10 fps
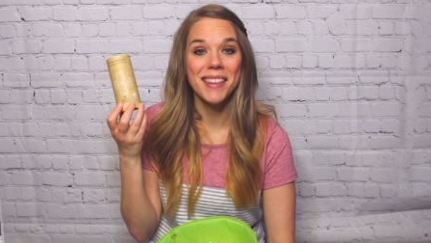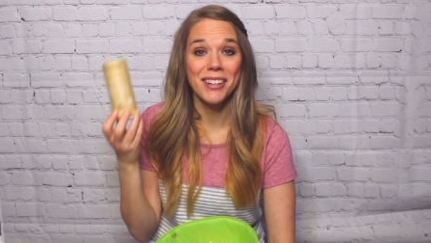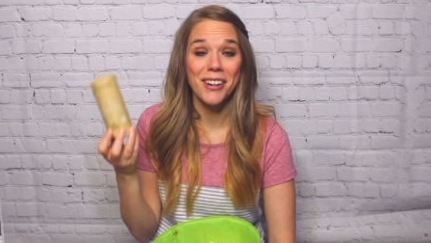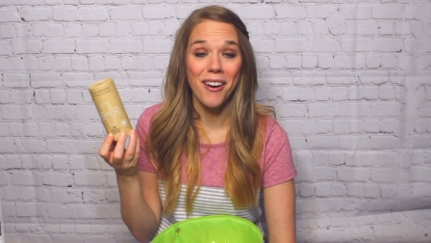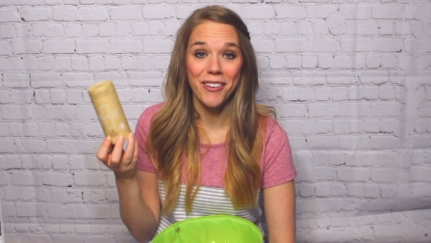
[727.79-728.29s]
than
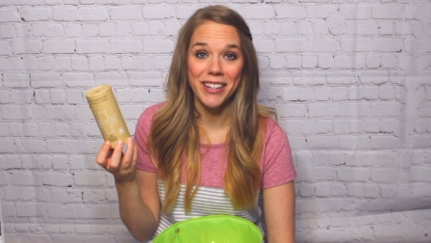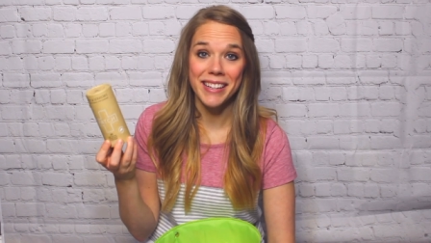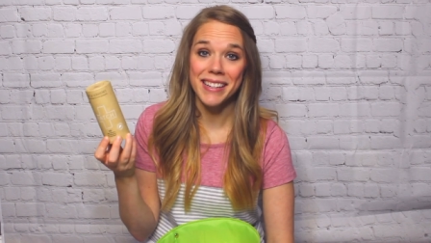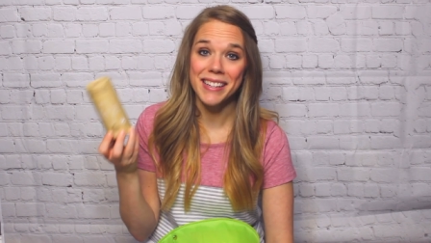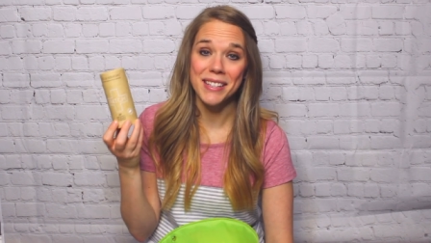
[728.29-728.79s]
there
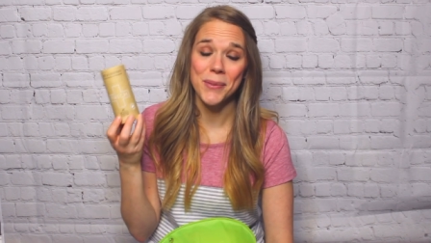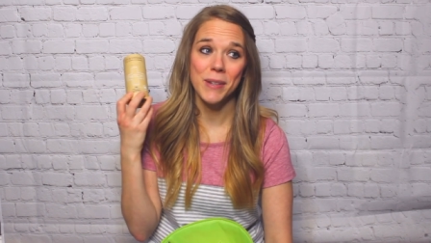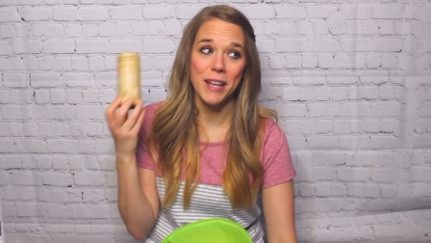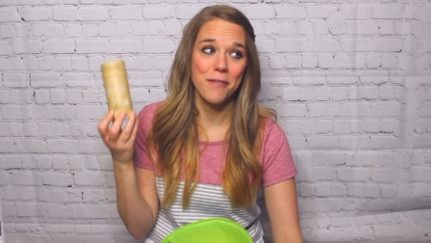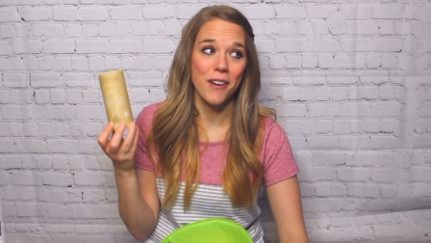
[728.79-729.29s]
already is
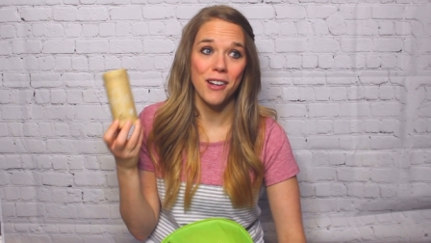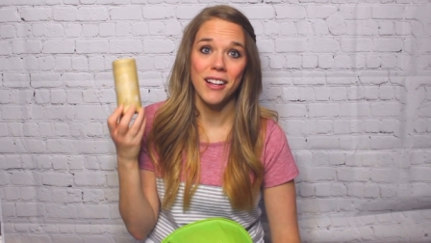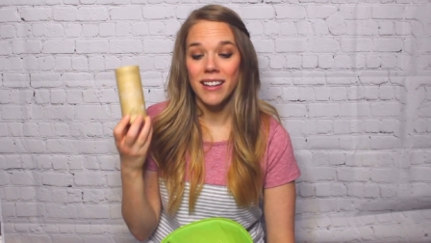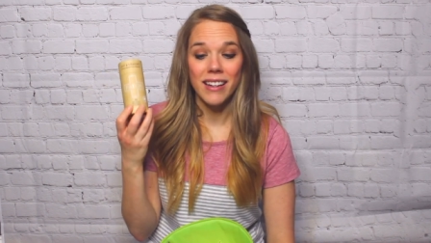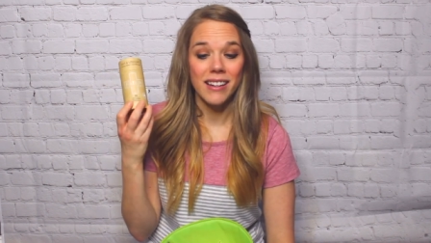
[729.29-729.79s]
when they fall
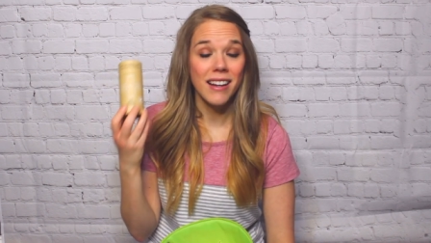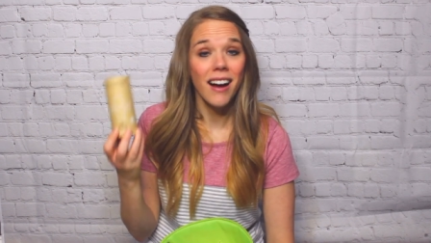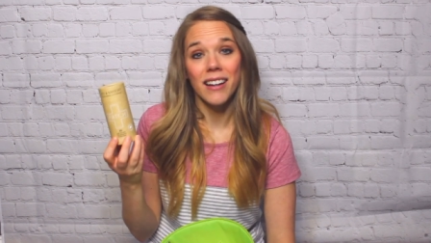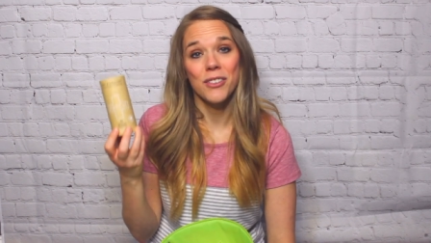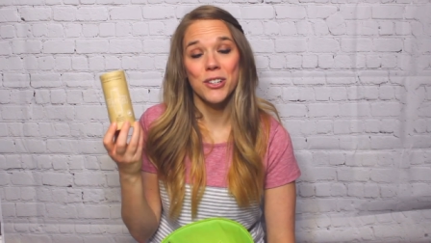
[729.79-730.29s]
and get a
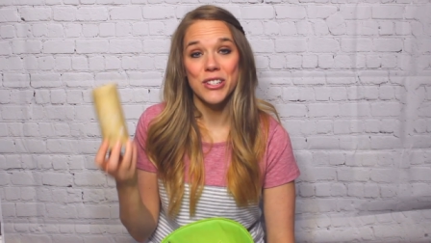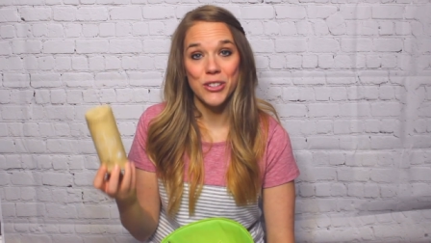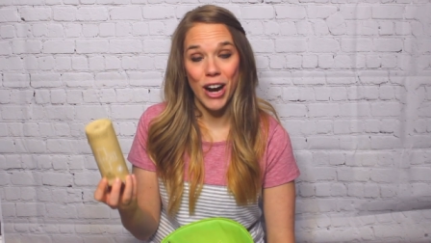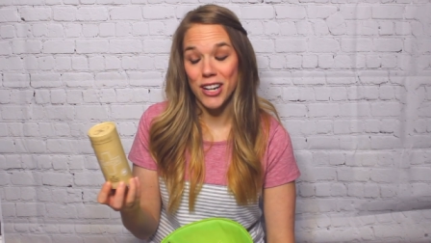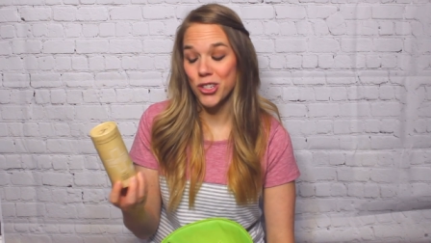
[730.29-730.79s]
cut or a
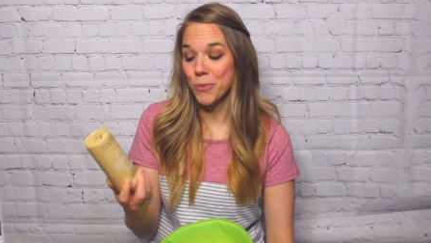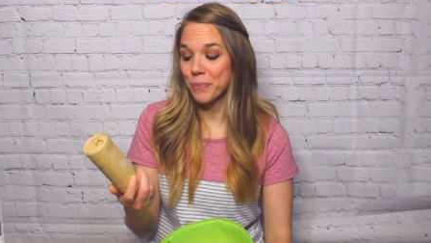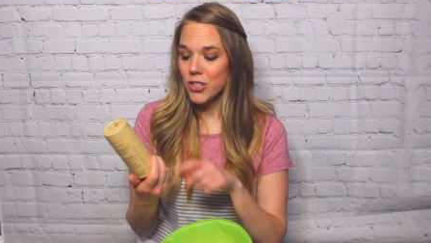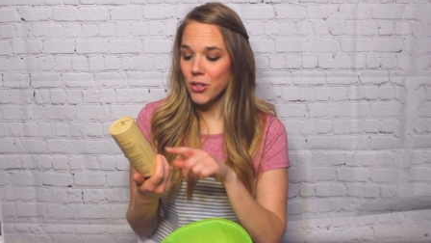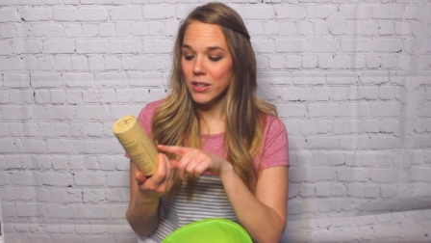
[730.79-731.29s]
scratch.
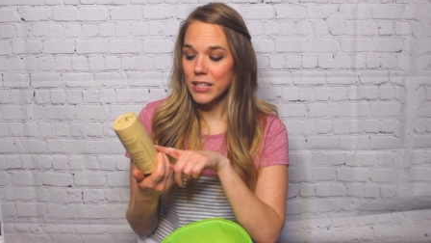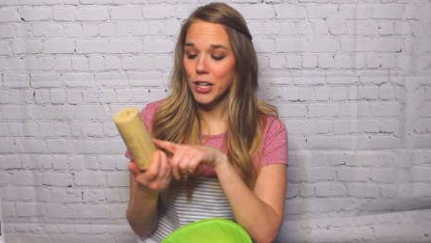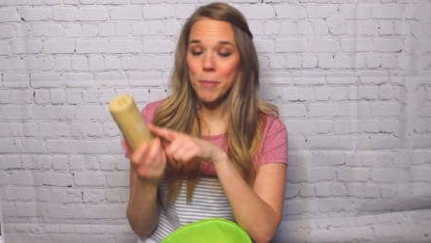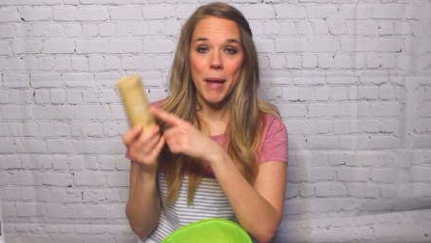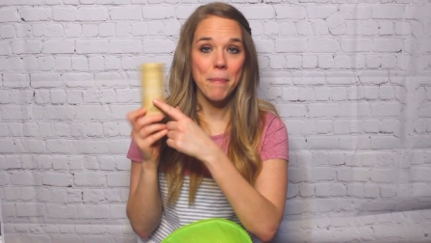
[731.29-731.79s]
So these
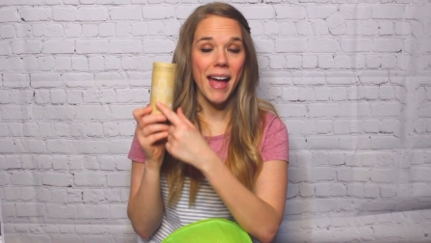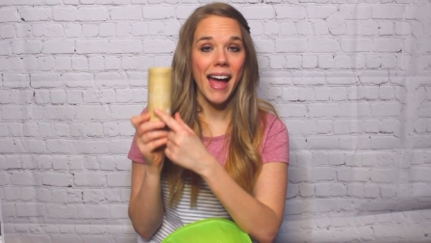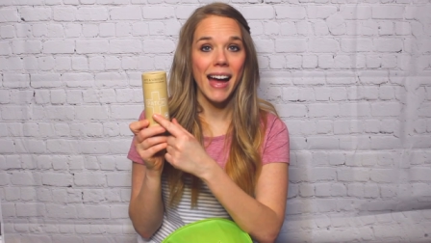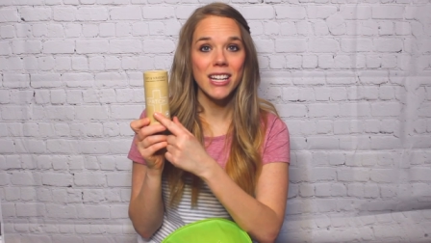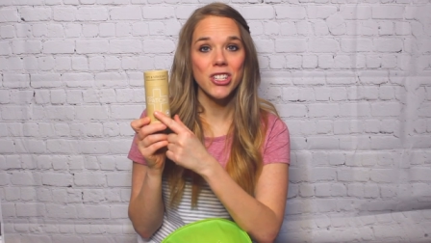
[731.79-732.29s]
are by
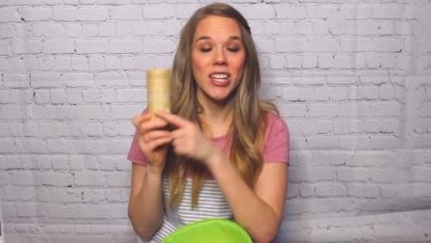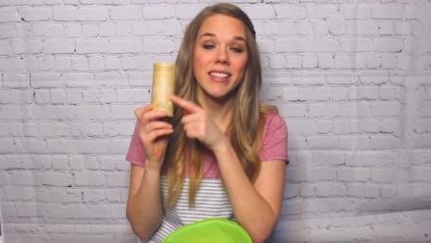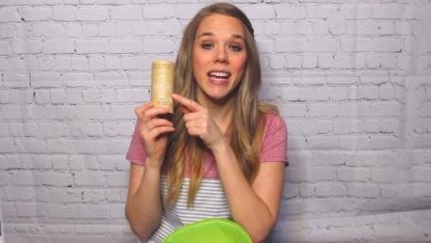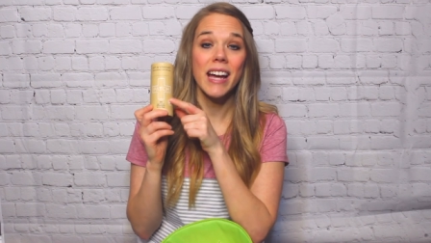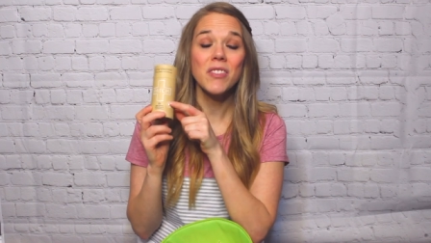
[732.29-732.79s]
patch and
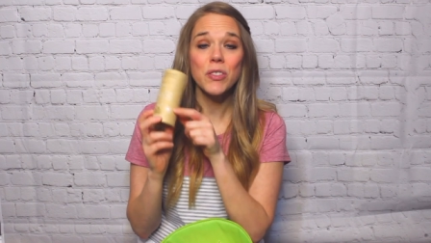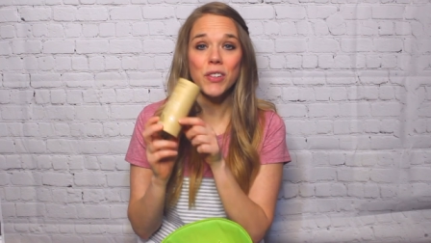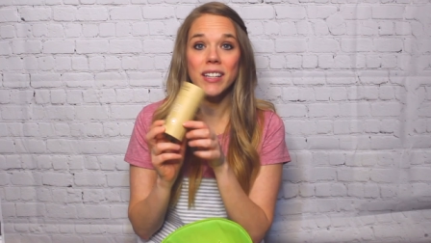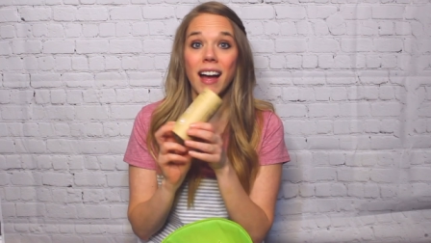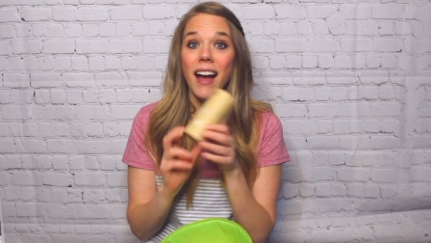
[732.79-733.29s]
they have
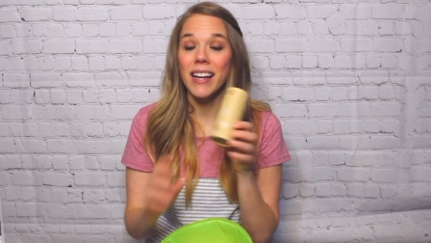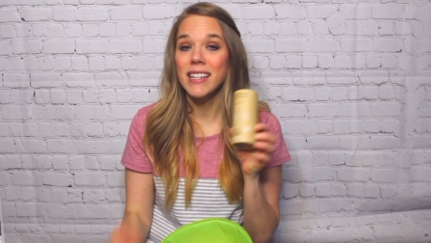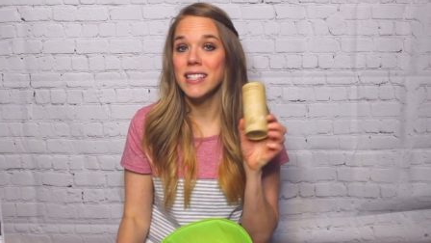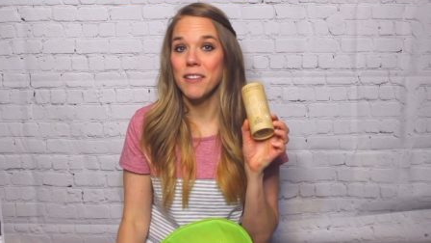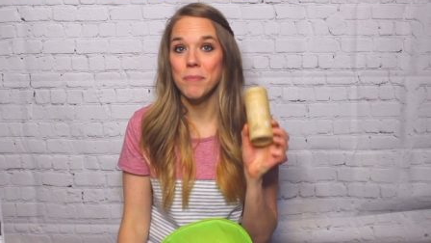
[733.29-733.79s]
different
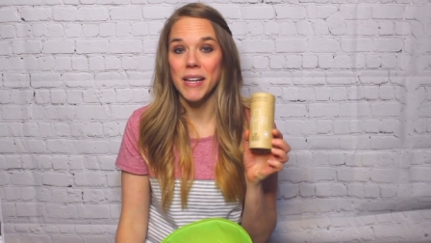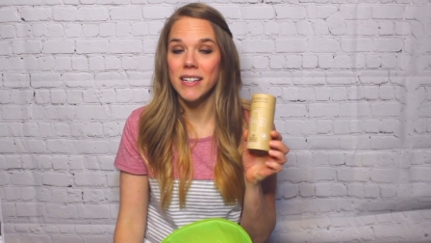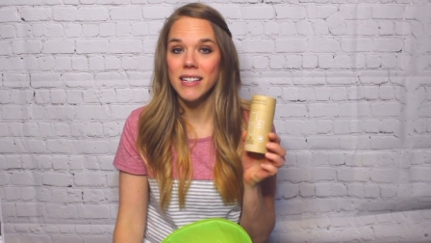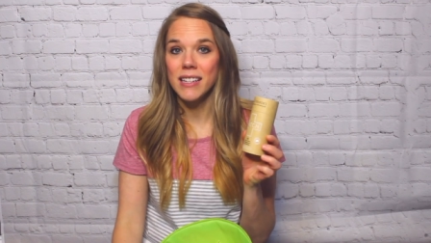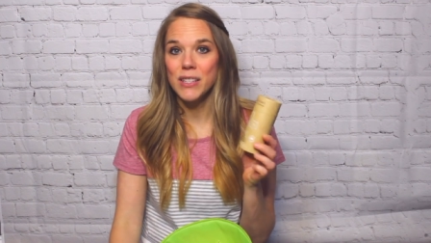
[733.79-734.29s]
kinds of
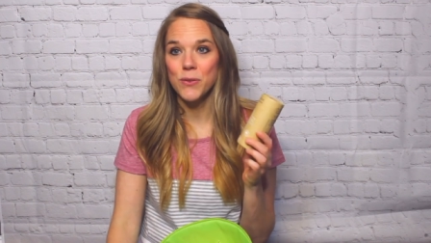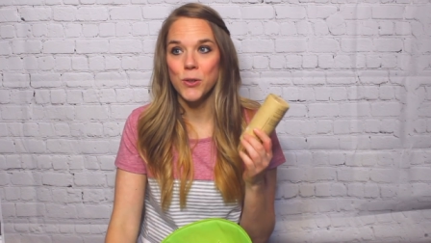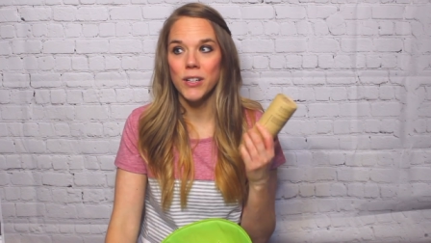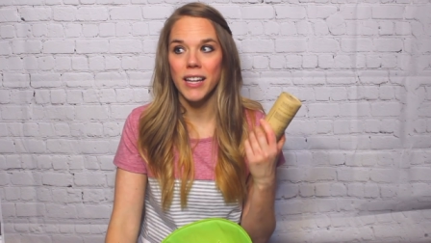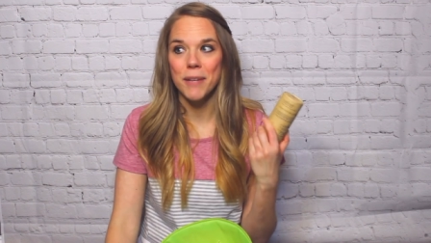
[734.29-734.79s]
band-aids
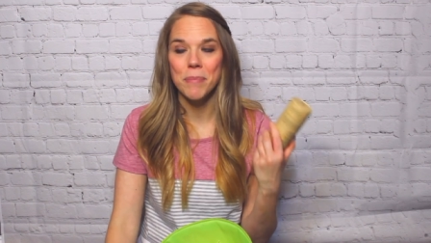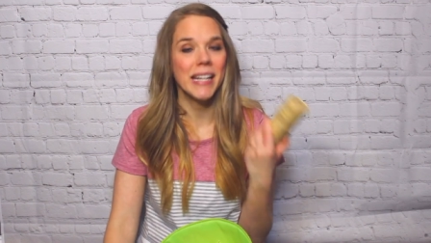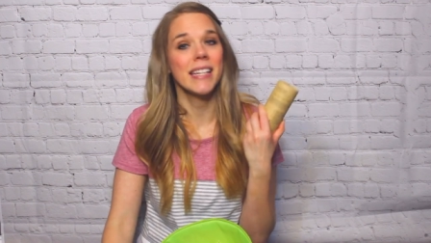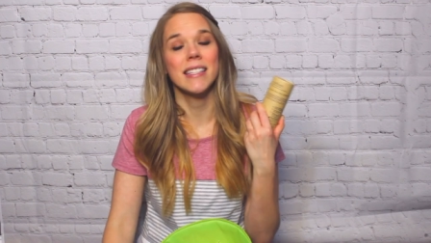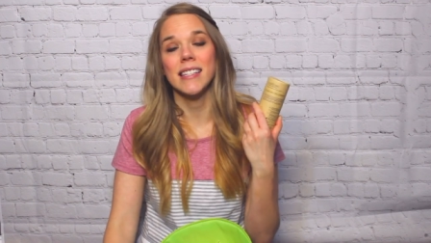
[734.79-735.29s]
for like
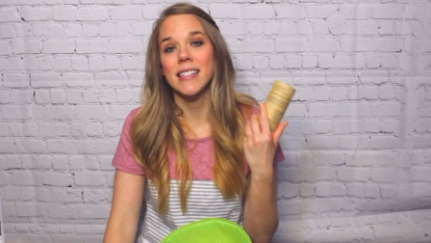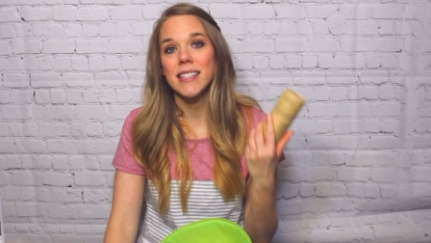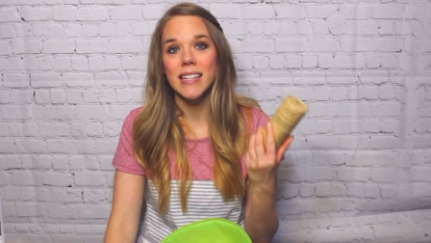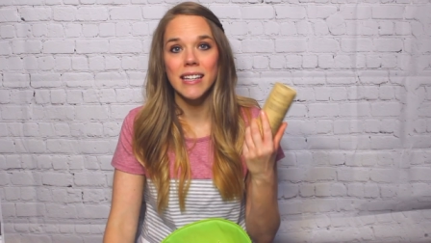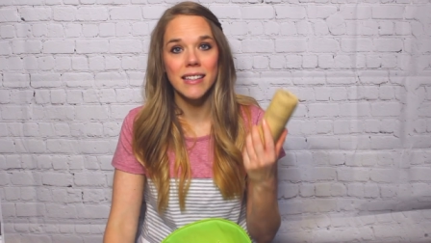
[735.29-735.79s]
bites and
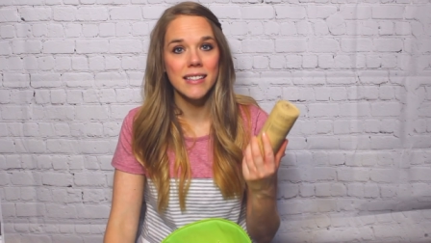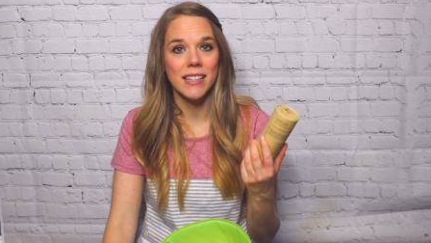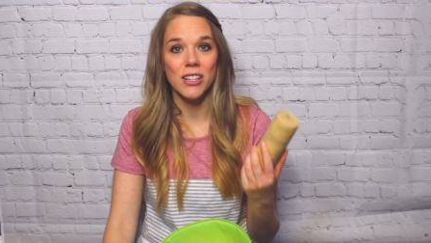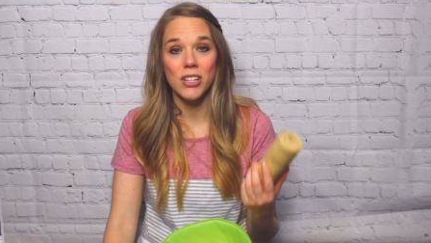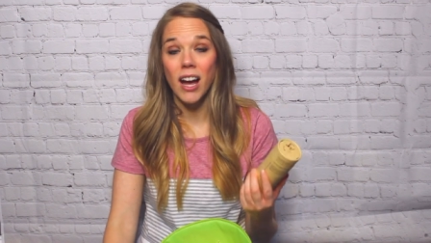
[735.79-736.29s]
stings
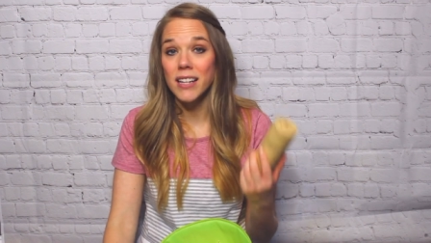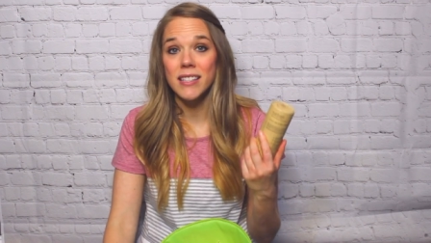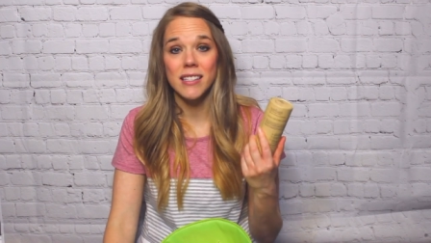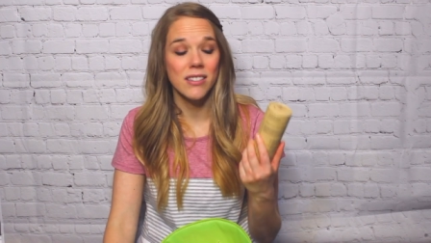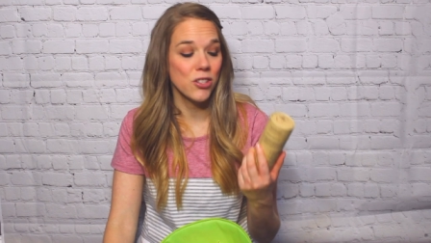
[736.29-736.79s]
and
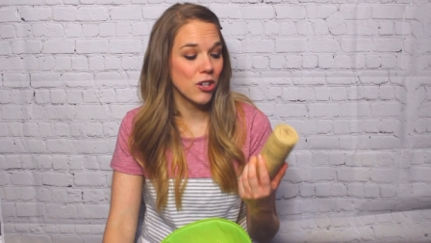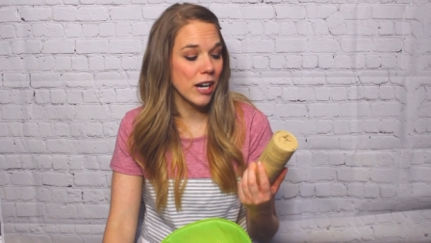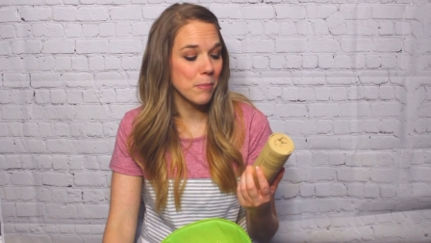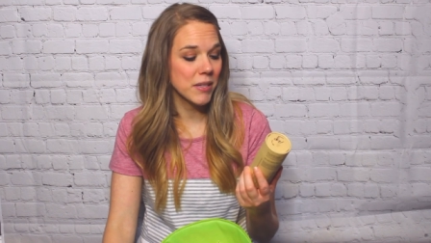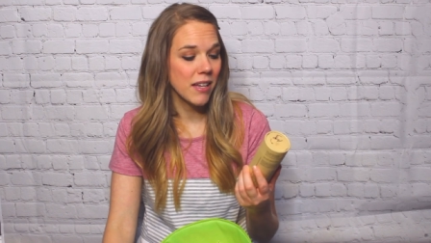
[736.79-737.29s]
cuts and
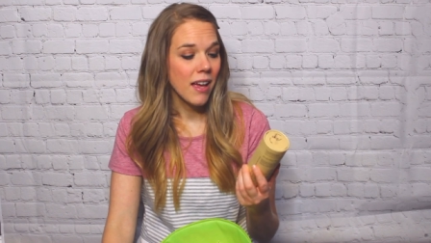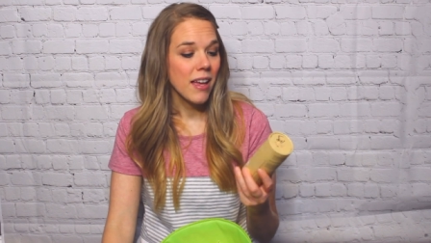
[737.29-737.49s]
scrapes.